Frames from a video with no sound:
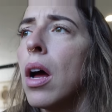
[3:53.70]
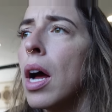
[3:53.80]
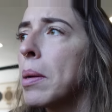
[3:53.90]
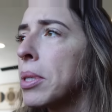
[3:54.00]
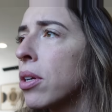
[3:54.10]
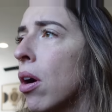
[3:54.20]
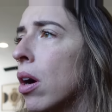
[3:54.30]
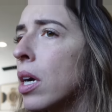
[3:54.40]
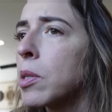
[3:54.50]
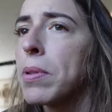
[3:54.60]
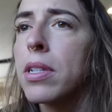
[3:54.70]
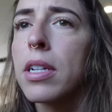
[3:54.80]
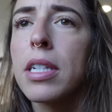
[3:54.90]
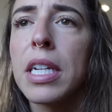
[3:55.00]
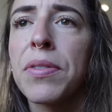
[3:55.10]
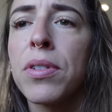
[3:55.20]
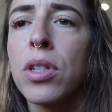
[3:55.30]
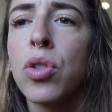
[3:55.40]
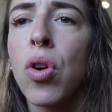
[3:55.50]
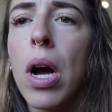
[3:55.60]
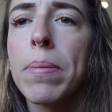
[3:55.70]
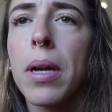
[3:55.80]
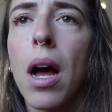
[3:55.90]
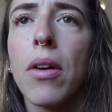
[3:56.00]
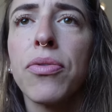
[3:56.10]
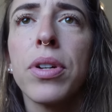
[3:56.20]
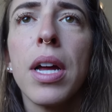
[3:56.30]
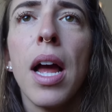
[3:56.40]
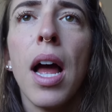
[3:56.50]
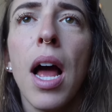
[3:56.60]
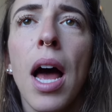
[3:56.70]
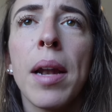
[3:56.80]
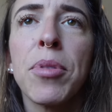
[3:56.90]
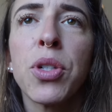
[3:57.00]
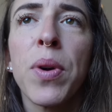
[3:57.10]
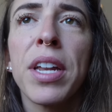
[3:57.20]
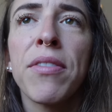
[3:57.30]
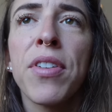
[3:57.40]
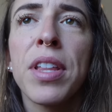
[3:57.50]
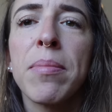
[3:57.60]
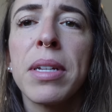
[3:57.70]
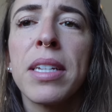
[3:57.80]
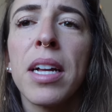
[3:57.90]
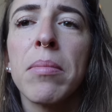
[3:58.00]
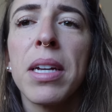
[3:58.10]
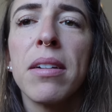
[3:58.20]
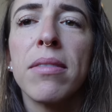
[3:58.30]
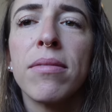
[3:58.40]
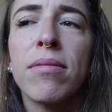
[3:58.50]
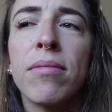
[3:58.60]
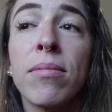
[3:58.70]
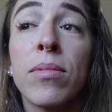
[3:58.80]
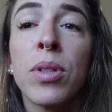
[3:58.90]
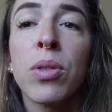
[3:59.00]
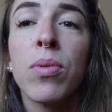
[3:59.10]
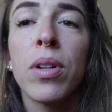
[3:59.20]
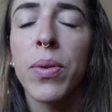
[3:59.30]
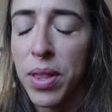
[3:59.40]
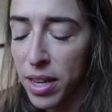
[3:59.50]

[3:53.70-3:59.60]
Abby's car has been successfully dropped off, and I'm just waiting for them to tell me what's wrong with